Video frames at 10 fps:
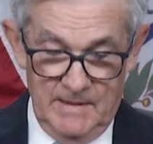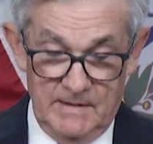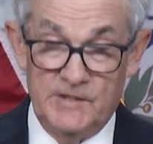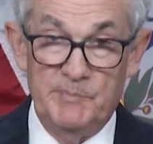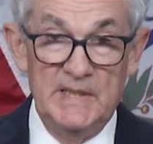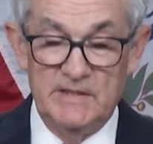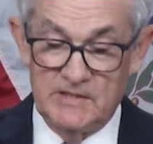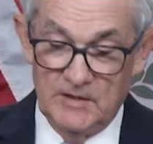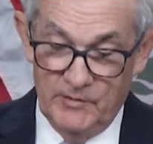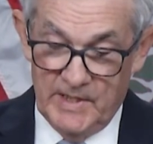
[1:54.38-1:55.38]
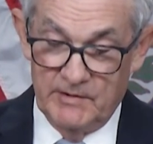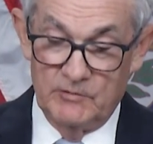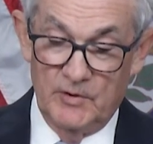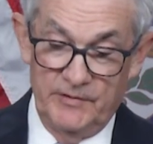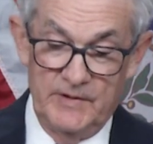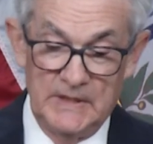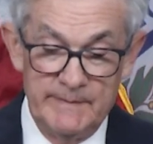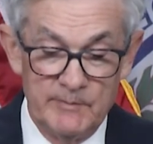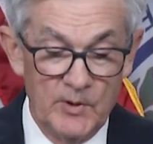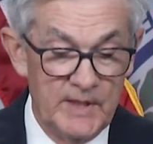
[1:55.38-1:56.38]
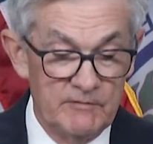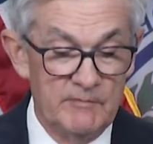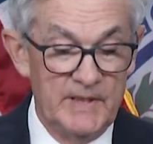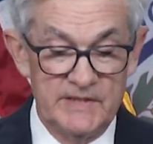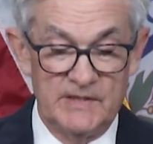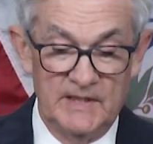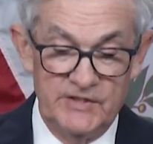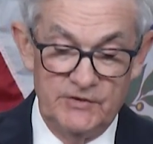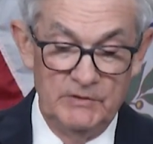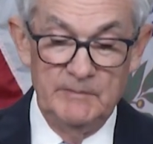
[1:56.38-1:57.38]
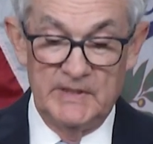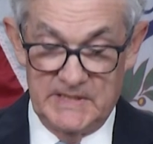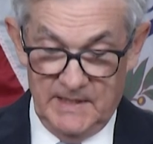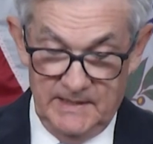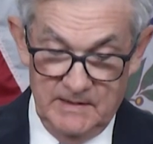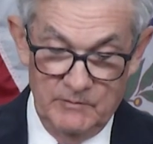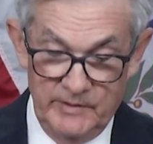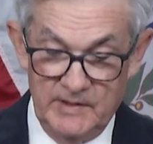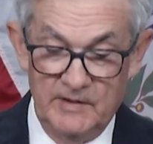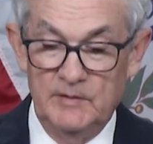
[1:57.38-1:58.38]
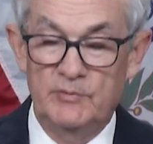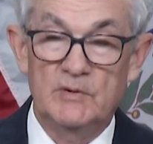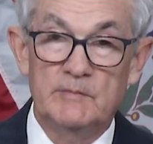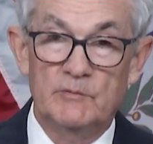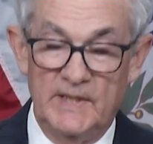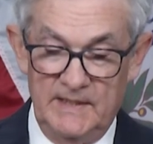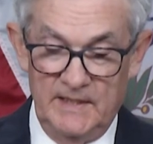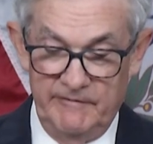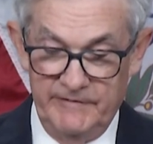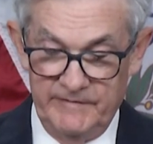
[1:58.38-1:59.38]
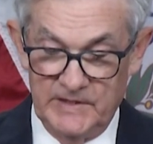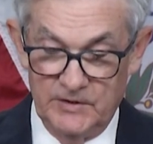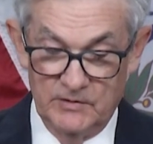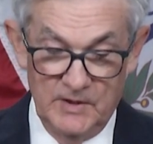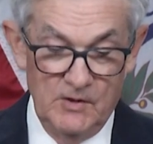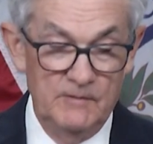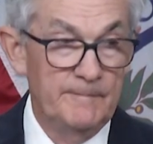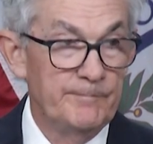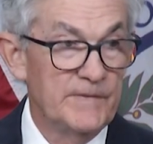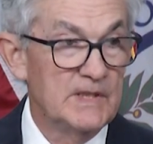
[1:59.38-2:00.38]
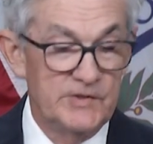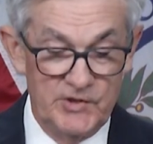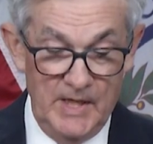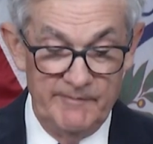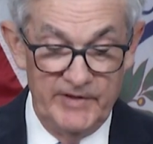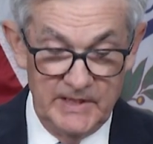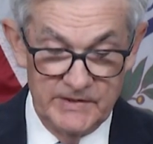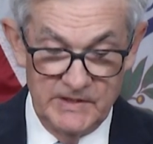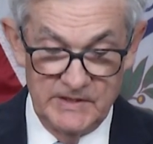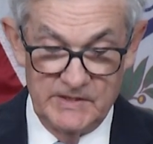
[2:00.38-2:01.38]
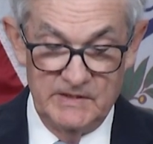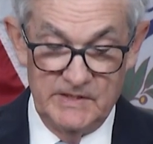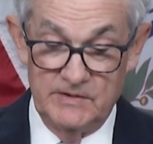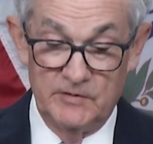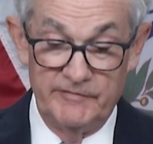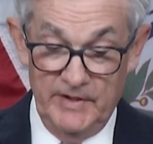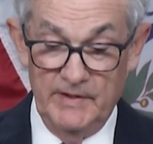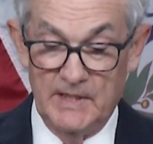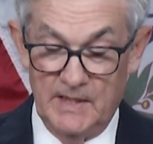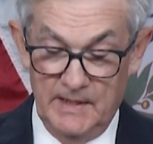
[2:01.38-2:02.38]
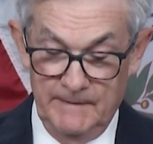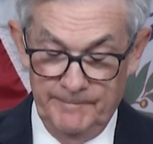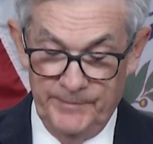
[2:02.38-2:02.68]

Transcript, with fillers: Despite the slowdown in growth, the labor market remains extremely tight, with the unemployment rate at a fifty-year low, job vacancies still very high,